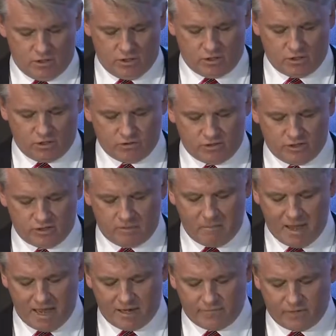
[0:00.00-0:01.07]
shows that
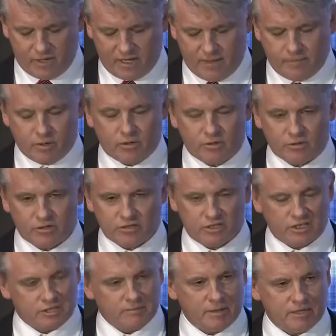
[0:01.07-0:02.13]
demand for chemicals is
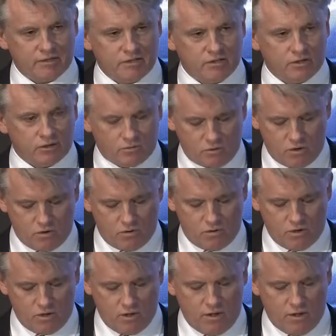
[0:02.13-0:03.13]
expected to grow